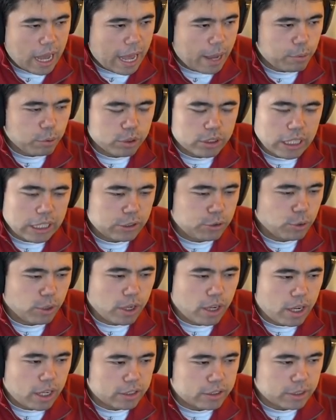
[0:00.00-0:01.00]
I will not do a
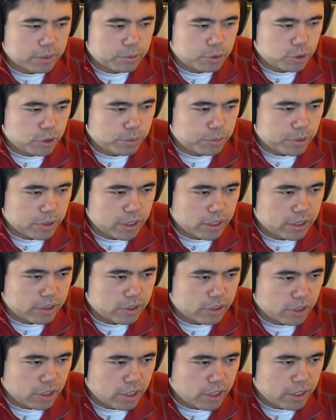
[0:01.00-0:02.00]
hot tub stream, you guys.
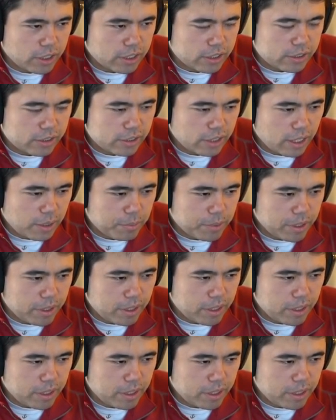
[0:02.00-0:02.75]
Sorry, that's not my